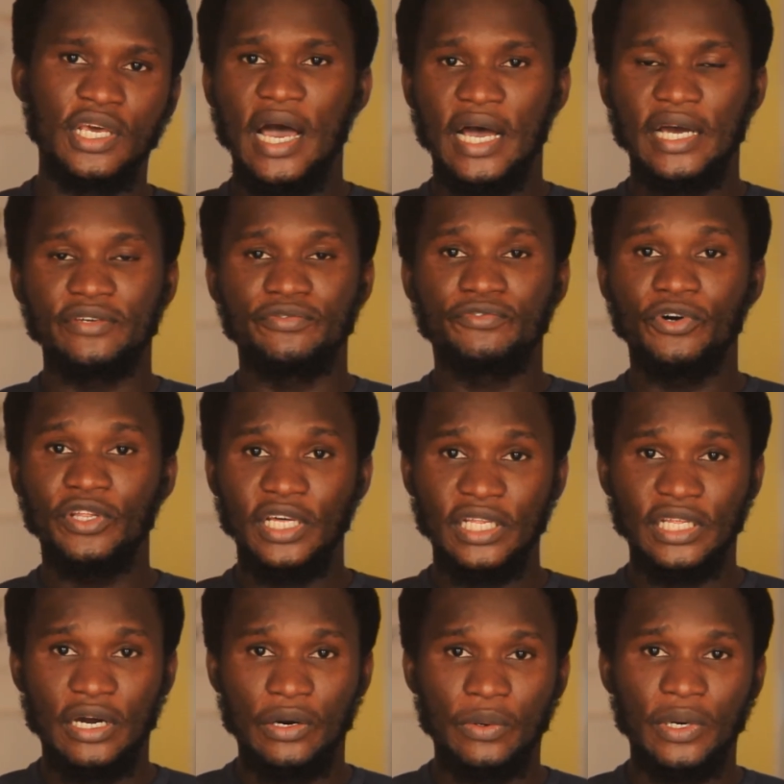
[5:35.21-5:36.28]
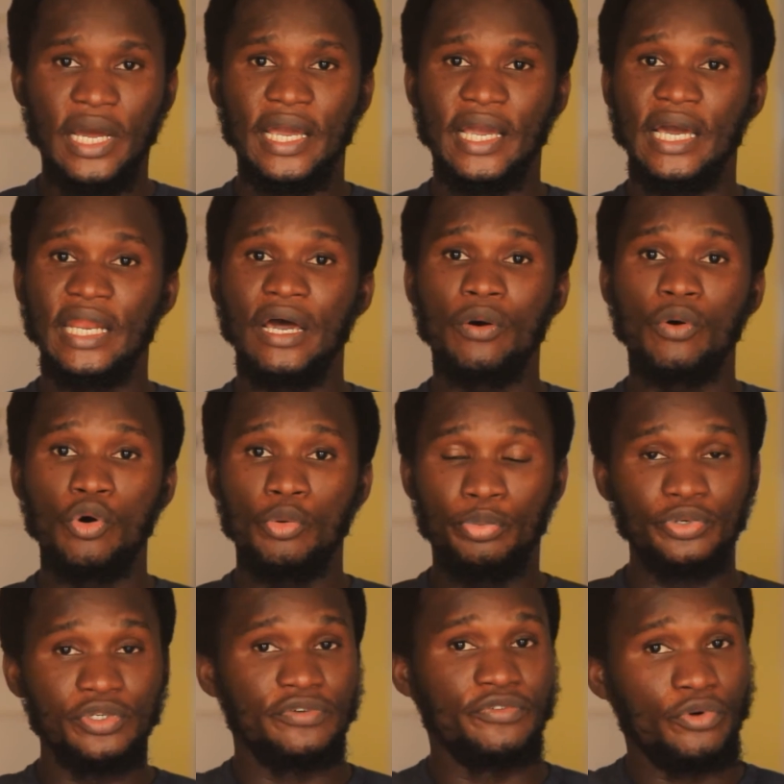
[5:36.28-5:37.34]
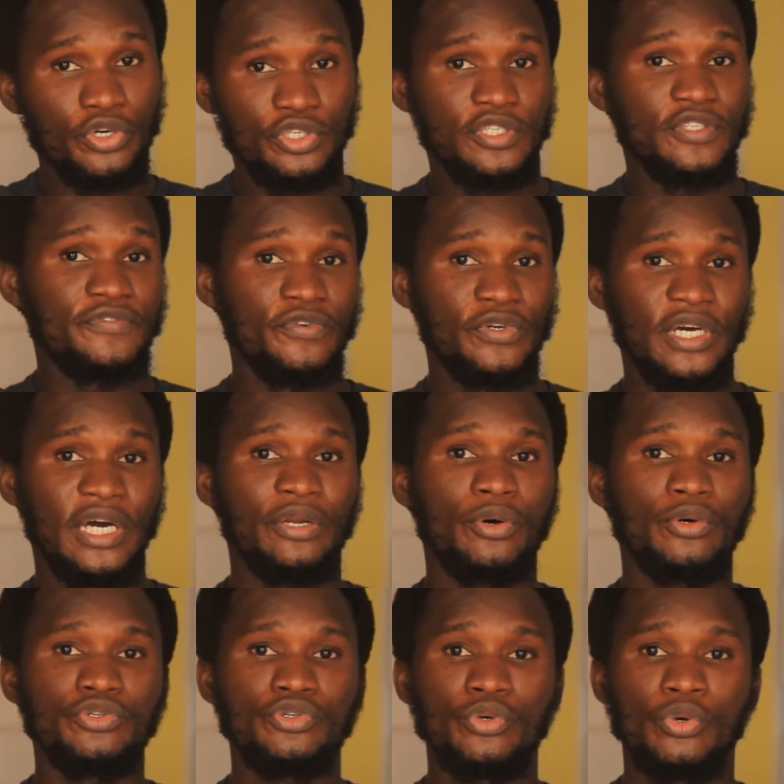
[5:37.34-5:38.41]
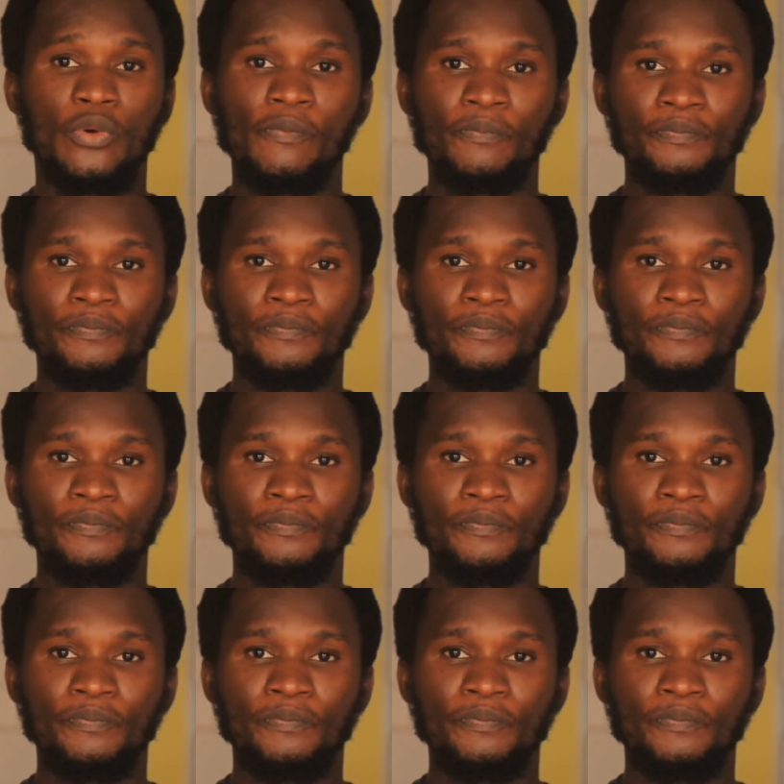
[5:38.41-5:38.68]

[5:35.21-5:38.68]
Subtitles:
And further down, I can now open the rushes folder, and also